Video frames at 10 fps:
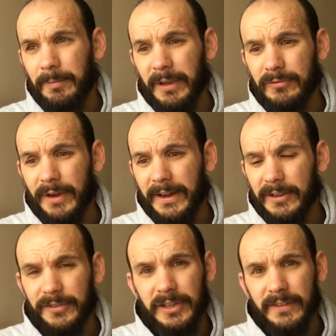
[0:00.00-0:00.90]
a bit of rain
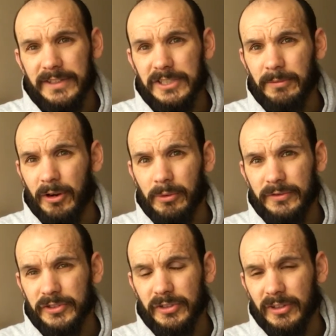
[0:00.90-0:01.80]
overnight, and tomorrow we've
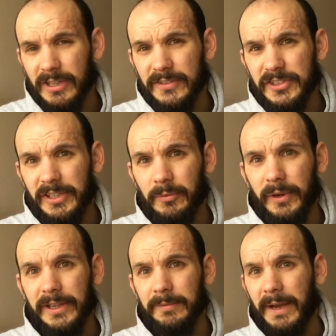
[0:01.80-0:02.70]
just got kind of sun and
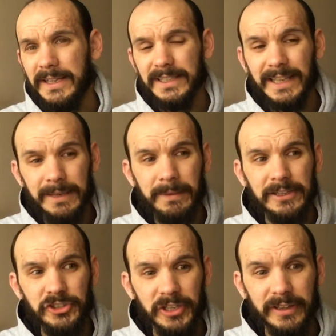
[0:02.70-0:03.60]
wind. But as I keep
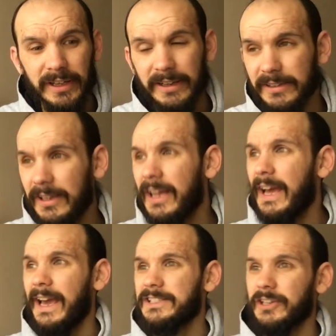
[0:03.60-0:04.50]
mentioning, and
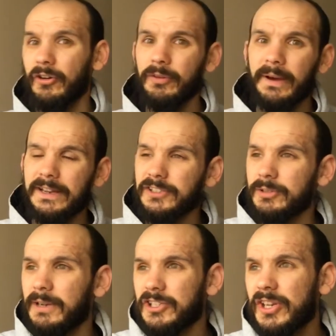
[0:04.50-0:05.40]
I hate to go on about it so
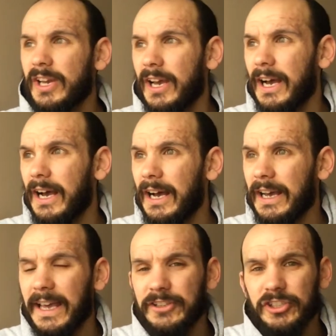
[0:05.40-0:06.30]
much,
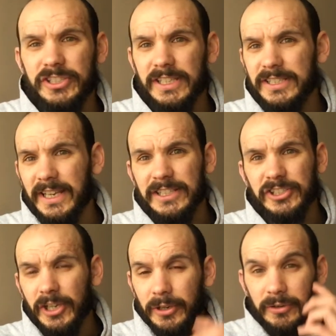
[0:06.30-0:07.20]
it just is, it's
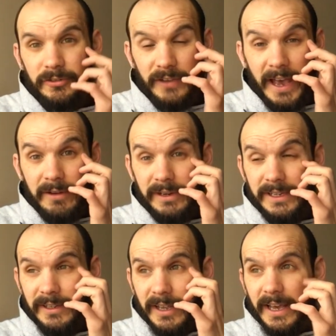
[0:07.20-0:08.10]
so
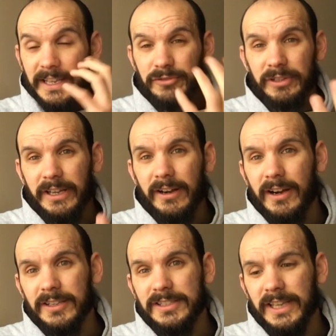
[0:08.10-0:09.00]
varied, it's really
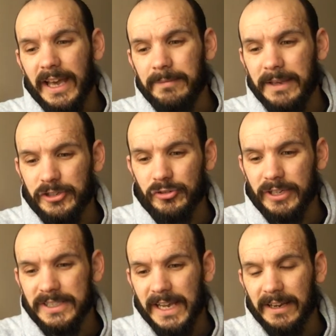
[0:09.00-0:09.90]
hard to get a measure on
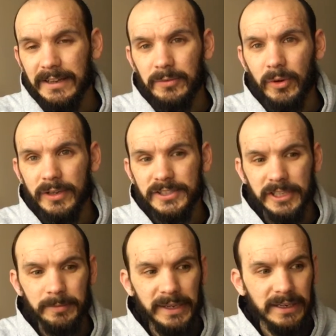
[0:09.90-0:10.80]
exactly what it's
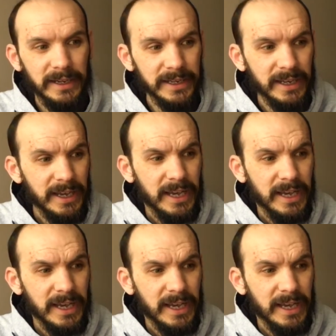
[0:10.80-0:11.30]
going to be like.